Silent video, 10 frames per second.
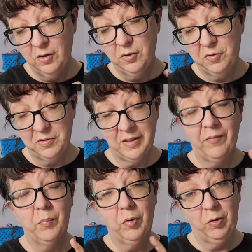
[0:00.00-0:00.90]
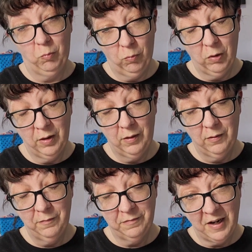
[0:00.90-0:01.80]
to
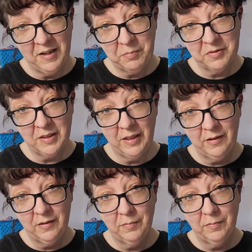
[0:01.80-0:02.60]
7.15%.